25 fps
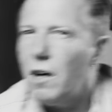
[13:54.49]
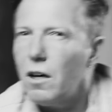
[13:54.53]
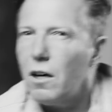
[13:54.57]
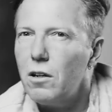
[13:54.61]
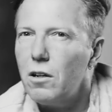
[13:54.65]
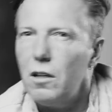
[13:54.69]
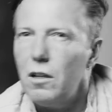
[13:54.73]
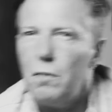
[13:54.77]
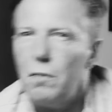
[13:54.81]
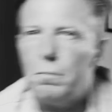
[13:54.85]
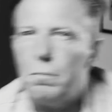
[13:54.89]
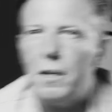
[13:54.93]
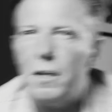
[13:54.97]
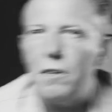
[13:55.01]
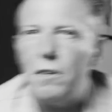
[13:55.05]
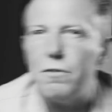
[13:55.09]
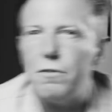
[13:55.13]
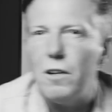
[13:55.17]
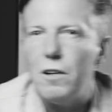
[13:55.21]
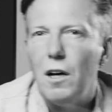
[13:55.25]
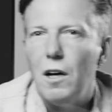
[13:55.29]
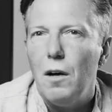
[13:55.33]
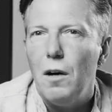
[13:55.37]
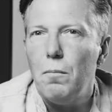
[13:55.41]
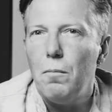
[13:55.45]
I've got a bit of
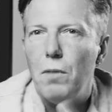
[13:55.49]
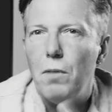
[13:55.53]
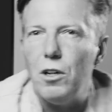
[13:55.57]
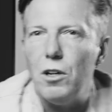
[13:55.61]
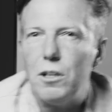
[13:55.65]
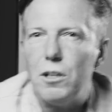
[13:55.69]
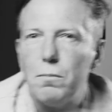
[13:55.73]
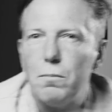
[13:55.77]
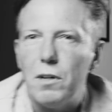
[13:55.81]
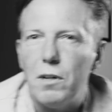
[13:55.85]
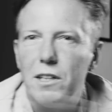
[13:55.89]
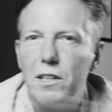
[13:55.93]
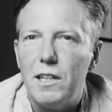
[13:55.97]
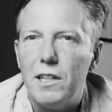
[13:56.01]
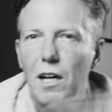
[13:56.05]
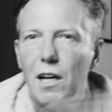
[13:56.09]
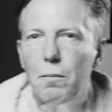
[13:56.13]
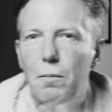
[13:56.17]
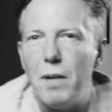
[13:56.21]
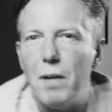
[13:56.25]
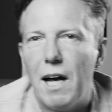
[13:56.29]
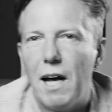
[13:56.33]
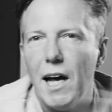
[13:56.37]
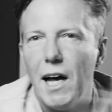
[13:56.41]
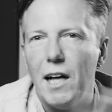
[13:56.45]
motion blur. You see how
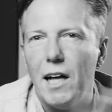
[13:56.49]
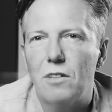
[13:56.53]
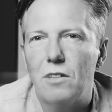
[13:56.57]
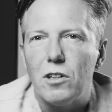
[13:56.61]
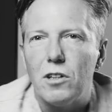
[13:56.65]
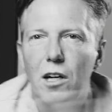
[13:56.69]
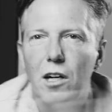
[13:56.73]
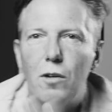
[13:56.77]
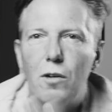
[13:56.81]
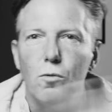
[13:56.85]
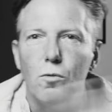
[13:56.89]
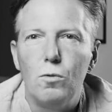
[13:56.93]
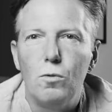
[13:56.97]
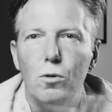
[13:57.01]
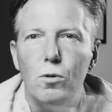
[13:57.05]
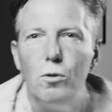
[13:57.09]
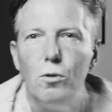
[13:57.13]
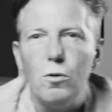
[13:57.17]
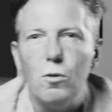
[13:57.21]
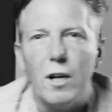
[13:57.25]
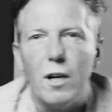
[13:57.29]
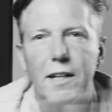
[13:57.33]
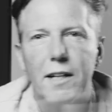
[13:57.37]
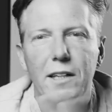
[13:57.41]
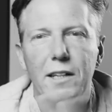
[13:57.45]
my hands are going woo
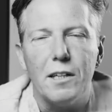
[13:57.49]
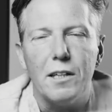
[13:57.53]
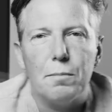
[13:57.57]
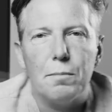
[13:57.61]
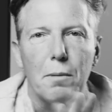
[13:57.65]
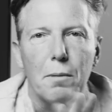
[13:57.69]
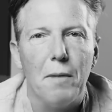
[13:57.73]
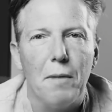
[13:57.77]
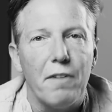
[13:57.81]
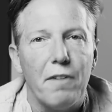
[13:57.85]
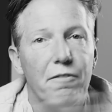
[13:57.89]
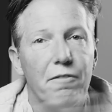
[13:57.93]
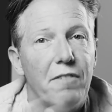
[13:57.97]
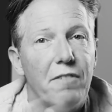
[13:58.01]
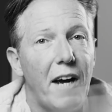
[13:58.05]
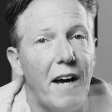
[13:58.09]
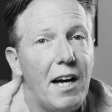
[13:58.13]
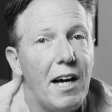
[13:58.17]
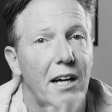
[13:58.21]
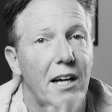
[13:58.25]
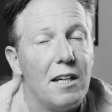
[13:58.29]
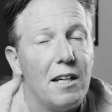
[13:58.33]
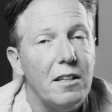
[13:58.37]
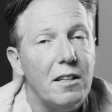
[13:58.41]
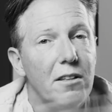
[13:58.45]
like this, but my
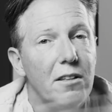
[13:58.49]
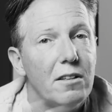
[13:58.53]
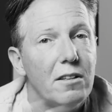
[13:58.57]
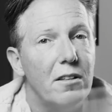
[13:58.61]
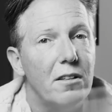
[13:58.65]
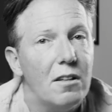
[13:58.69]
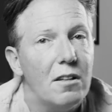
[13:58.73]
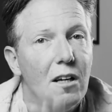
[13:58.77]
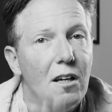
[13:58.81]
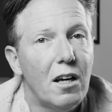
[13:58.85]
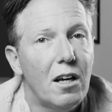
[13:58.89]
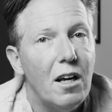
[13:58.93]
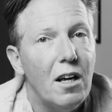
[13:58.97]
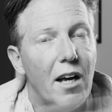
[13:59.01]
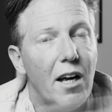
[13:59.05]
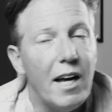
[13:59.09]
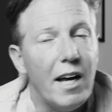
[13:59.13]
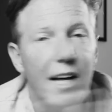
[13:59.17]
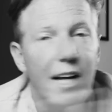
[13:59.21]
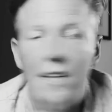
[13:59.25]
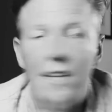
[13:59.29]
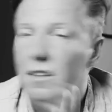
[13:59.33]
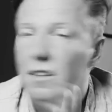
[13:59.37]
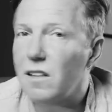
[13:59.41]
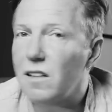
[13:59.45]
face
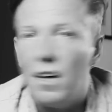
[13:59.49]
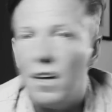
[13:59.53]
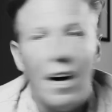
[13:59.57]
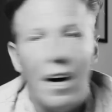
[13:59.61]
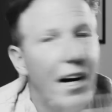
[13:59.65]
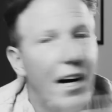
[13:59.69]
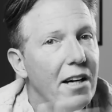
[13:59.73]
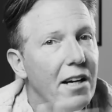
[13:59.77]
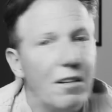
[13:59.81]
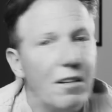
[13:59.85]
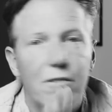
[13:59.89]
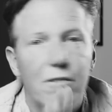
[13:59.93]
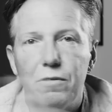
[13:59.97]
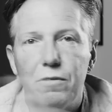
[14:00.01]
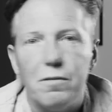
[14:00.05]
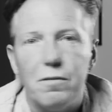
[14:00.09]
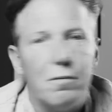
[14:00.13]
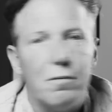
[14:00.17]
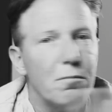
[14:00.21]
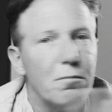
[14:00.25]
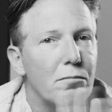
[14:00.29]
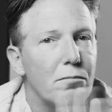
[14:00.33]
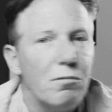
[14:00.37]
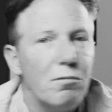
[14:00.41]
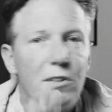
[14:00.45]
is kind of
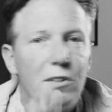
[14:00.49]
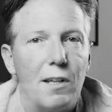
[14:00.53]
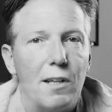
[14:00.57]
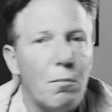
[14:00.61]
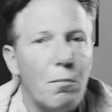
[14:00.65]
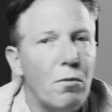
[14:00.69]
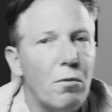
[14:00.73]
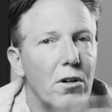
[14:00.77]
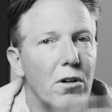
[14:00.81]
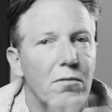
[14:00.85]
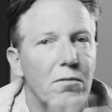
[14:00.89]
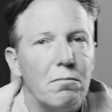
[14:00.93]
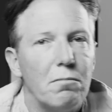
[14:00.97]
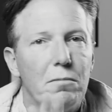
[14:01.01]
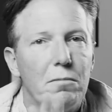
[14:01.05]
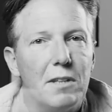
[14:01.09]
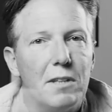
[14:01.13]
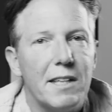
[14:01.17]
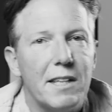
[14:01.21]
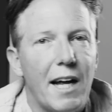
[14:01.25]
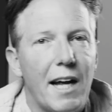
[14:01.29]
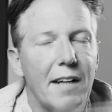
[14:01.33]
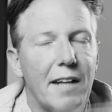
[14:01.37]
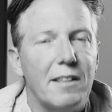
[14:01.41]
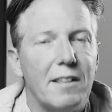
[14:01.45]
somewhat
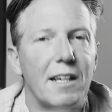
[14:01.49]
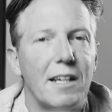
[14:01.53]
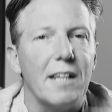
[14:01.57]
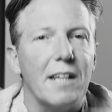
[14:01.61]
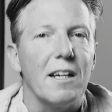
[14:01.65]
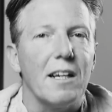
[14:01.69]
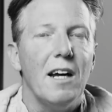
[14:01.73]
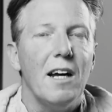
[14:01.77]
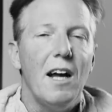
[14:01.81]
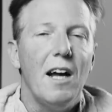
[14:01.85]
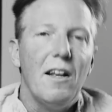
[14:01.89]
static.